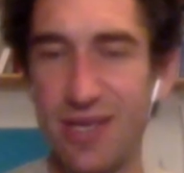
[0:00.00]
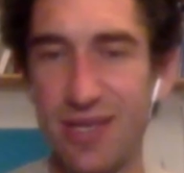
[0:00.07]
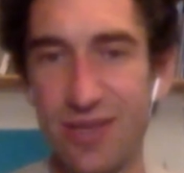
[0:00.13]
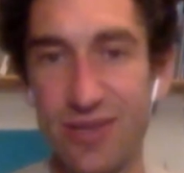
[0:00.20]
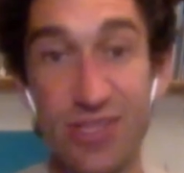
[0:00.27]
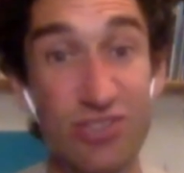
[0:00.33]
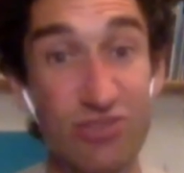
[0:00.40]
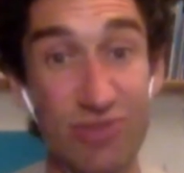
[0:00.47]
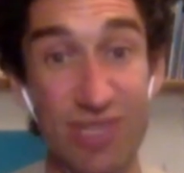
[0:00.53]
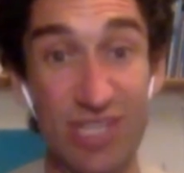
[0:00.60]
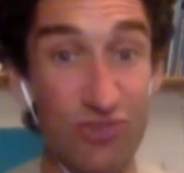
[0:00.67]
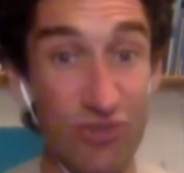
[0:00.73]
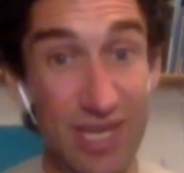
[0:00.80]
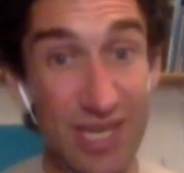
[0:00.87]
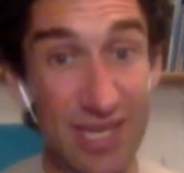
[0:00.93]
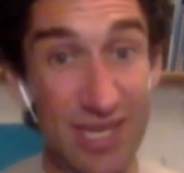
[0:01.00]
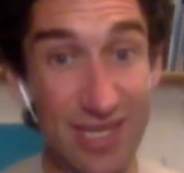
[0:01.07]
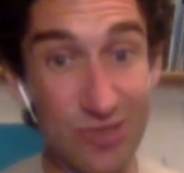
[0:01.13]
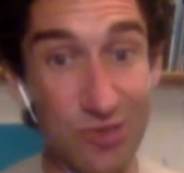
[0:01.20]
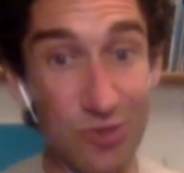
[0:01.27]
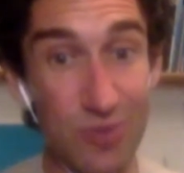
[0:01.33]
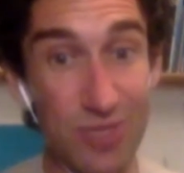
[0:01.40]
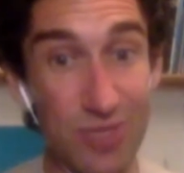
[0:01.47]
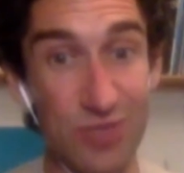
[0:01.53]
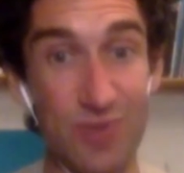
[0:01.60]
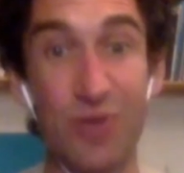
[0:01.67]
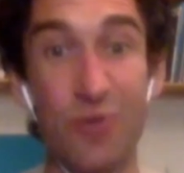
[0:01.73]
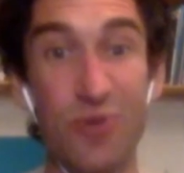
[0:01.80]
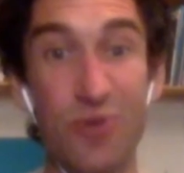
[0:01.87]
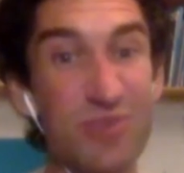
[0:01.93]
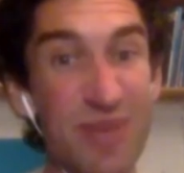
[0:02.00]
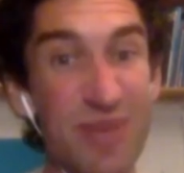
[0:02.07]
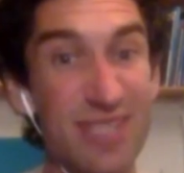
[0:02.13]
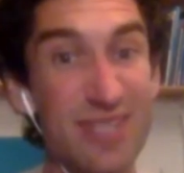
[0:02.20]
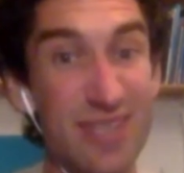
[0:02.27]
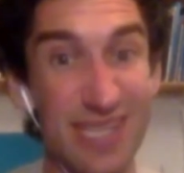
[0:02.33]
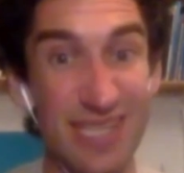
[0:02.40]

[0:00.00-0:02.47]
Now, this is really tricky in school because we don't want to make